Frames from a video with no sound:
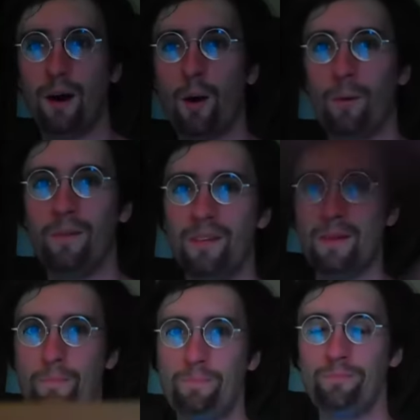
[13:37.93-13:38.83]
oh, because it'll
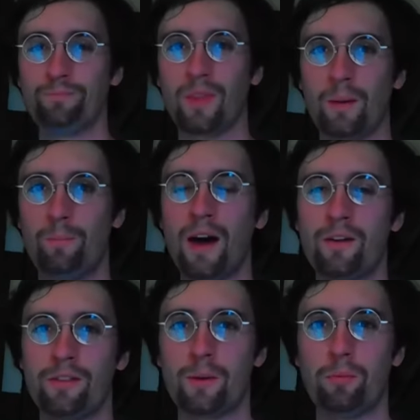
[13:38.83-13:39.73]
contrast good better,
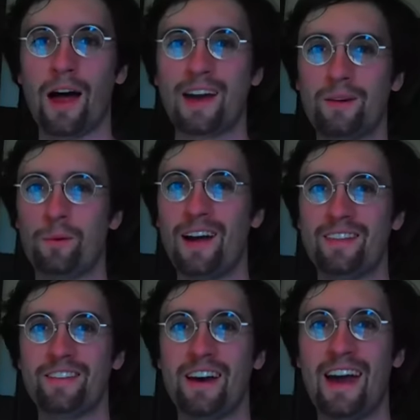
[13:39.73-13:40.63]
with this footage. Black and white and
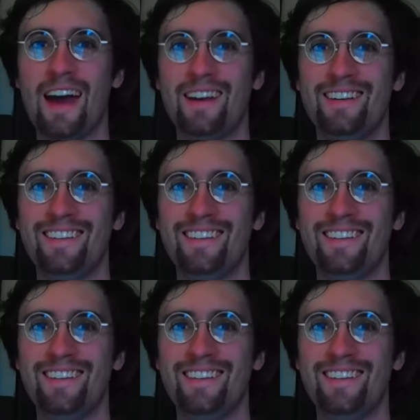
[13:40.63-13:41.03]
cyan.